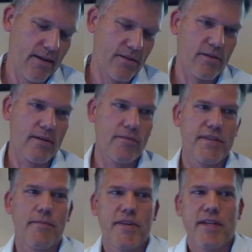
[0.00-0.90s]
and scribble
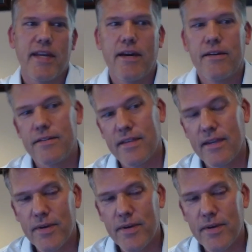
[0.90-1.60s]
something down and say,